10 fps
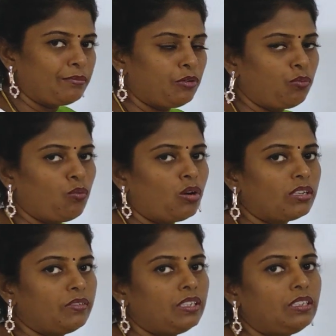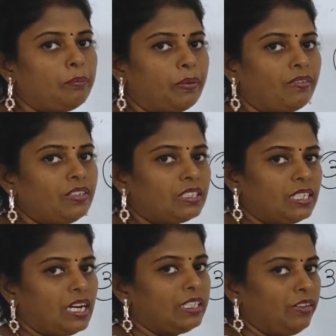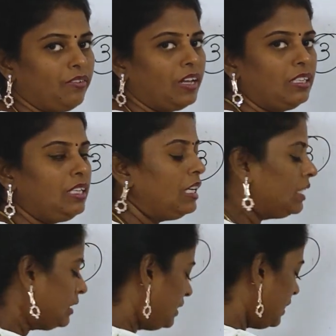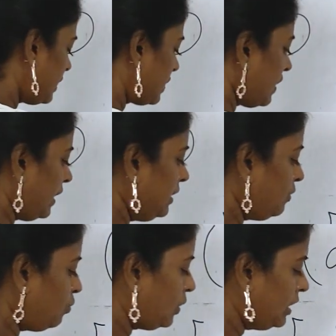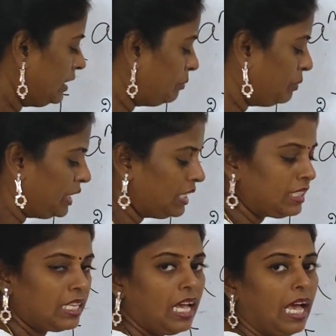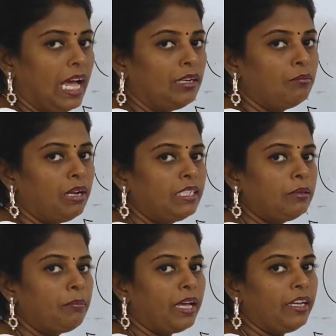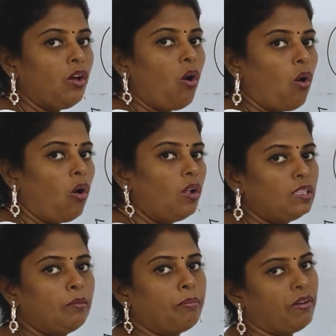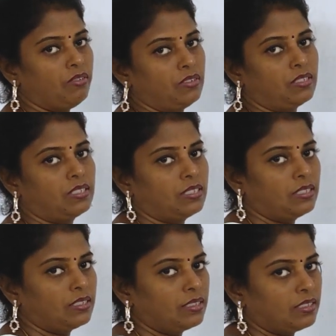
number, whatever the powers they are given, just write only the base and multiply all the powers.